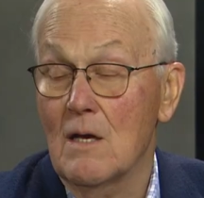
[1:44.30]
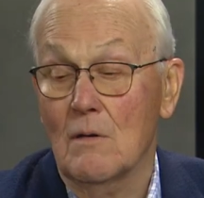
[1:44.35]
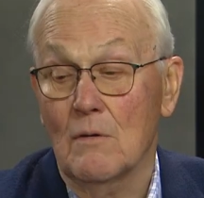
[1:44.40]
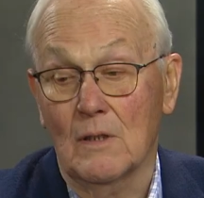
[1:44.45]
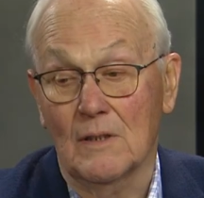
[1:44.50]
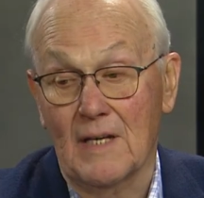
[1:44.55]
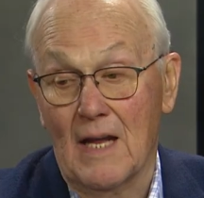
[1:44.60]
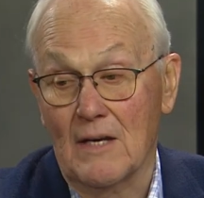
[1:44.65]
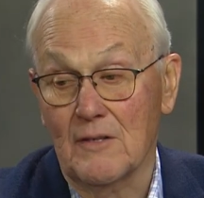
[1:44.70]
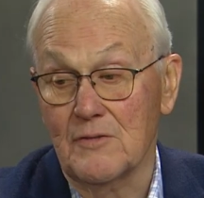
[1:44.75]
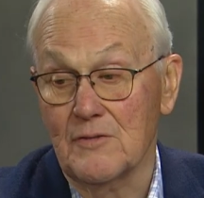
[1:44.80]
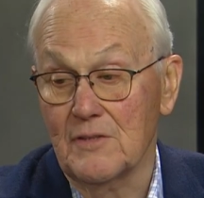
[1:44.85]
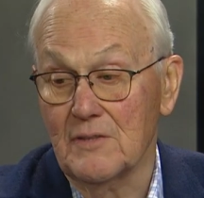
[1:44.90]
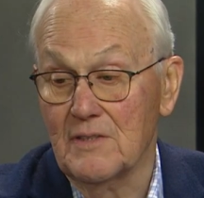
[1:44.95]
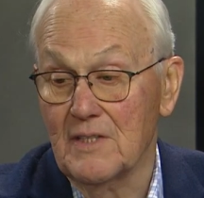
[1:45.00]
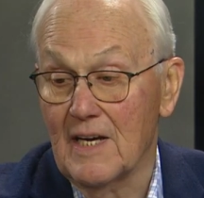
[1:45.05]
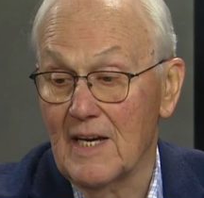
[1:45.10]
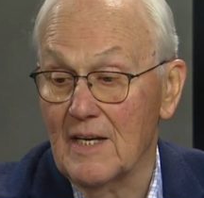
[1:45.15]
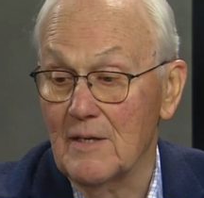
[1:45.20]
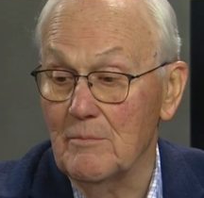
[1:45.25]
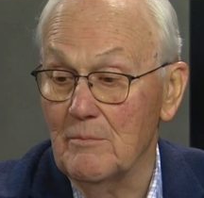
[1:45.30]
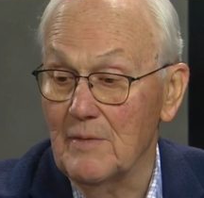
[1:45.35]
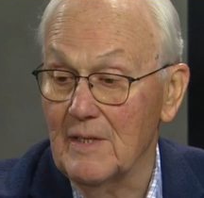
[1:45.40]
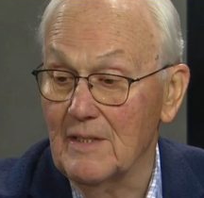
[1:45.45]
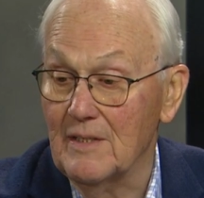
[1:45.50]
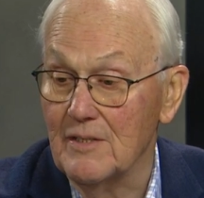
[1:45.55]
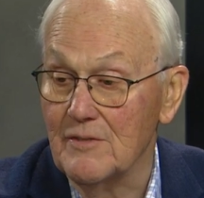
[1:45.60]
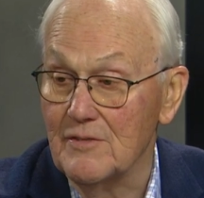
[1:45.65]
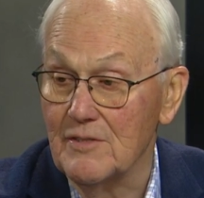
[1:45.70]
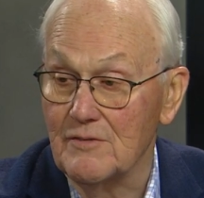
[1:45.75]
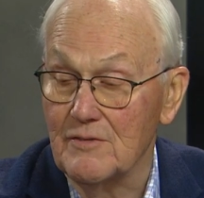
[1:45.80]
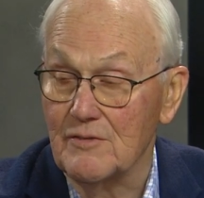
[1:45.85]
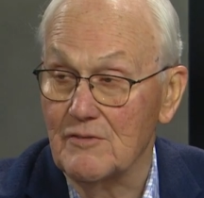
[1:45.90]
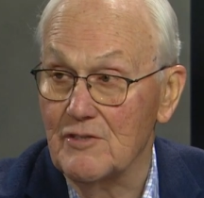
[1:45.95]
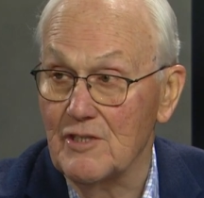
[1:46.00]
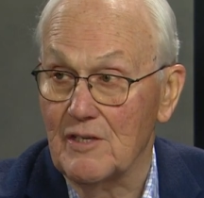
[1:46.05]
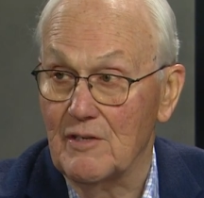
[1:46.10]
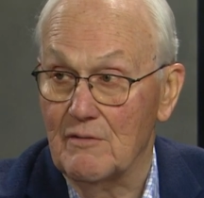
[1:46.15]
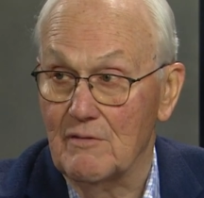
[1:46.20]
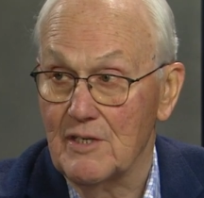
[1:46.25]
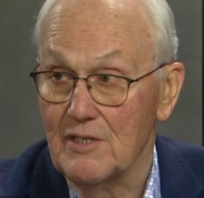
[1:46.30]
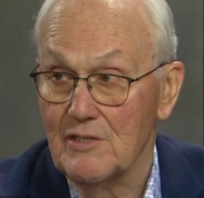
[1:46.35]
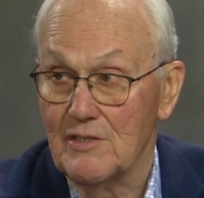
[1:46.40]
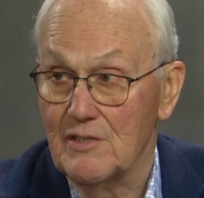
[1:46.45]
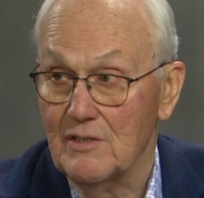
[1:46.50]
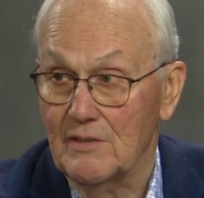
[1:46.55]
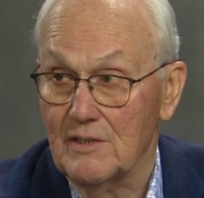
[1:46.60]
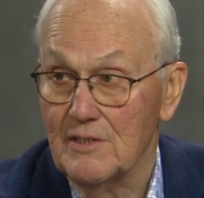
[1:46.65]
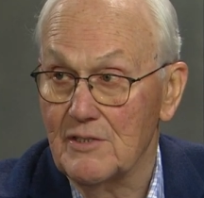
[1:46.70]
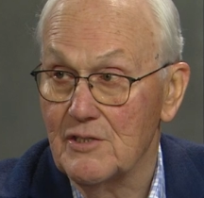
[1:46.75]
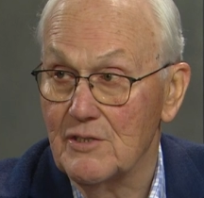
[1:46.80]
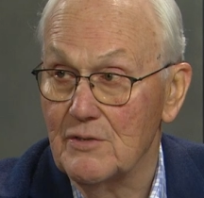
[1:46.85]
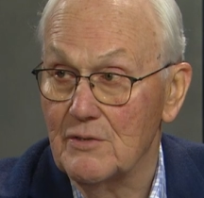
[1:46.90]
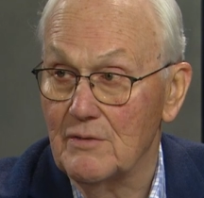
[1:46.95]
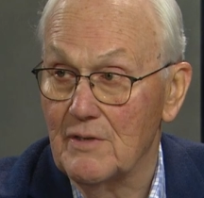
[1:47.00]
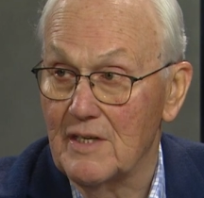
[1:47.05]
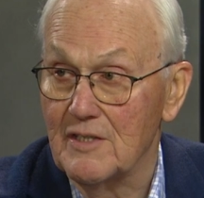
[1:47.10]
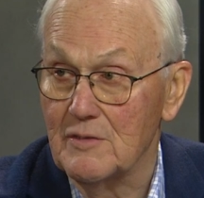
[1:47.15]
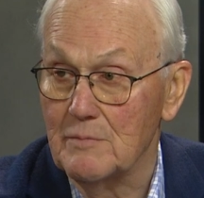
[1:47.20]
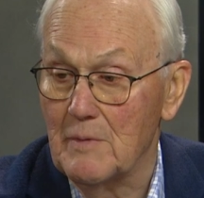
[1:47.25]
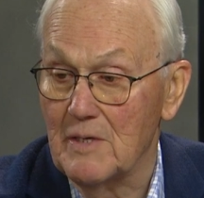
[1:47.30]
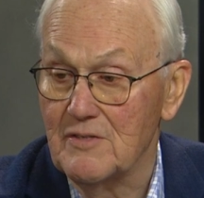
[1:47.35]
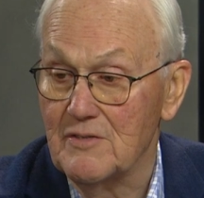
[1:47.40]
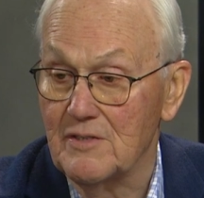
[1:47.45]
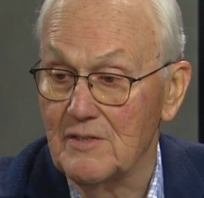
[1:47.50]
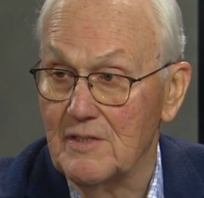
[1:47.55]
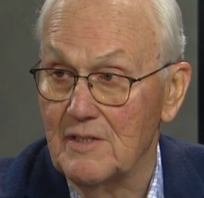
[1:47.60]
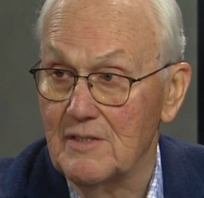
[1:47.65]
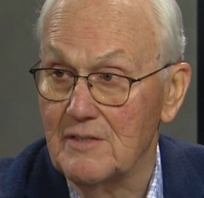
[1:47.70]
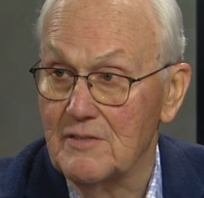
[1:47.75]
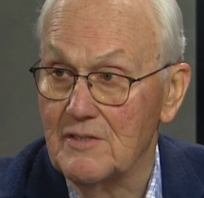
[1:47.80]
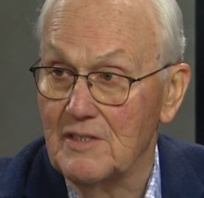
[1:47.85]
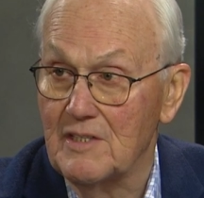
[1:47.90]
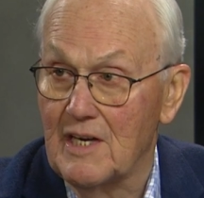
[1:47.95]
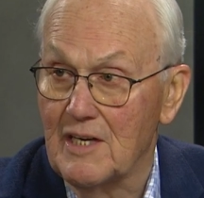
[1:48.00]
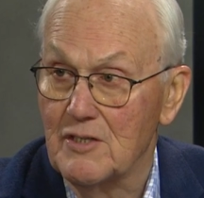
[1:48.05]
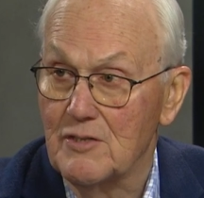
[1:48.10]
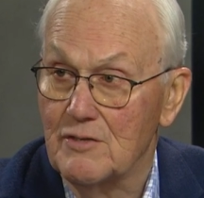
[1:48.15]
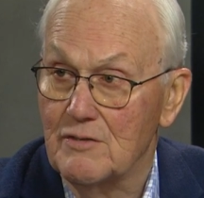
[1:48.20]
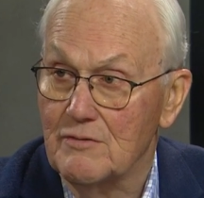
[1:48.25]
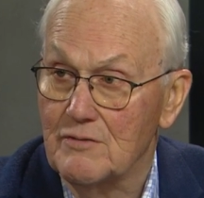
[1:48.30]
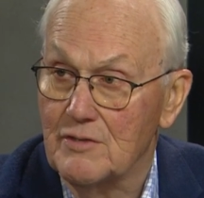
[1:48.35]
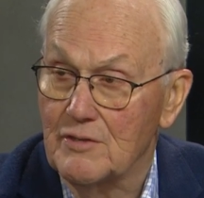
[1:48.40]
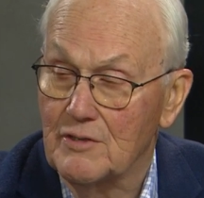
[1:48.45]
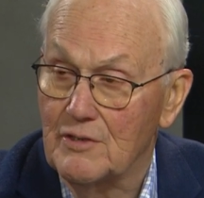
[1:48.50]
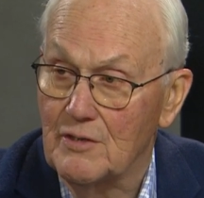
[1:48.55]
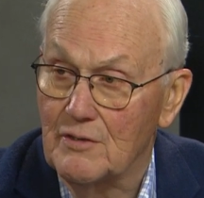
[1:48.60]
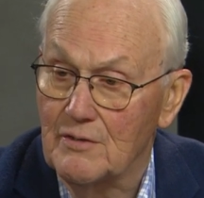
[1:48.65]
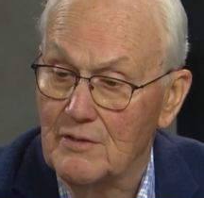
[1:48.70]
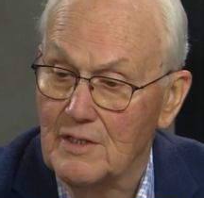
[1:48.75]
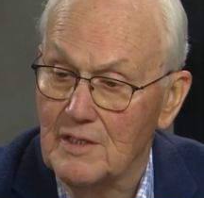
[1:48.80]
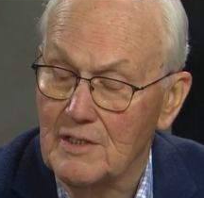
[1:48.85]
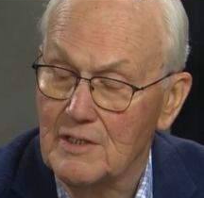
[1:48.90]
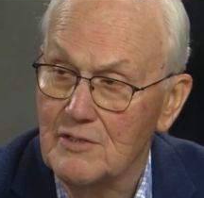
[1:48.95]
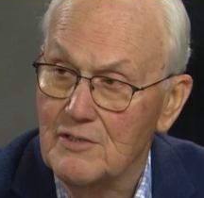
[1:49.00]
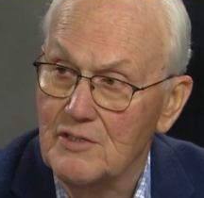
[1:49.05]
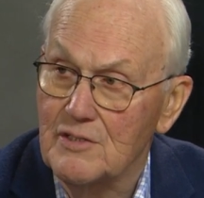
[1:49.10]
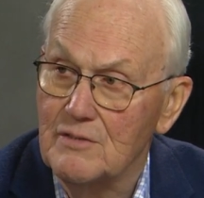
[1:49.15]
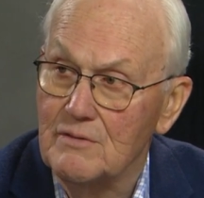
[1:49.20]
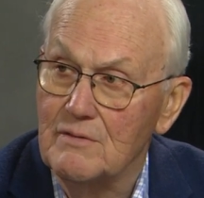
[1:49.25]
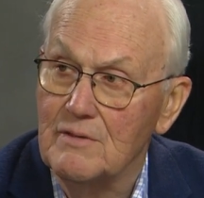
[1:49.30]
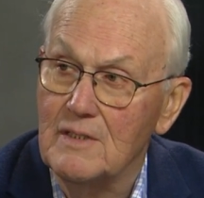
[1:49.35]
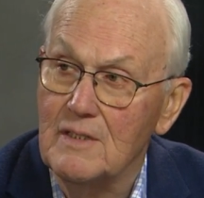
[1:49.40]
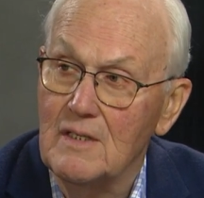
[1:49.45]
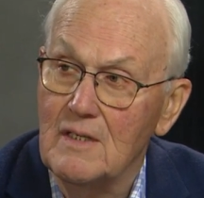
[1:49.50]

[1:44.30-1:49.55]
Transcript: Well, now's the time because it's a generational issue as much as it is a national security issue.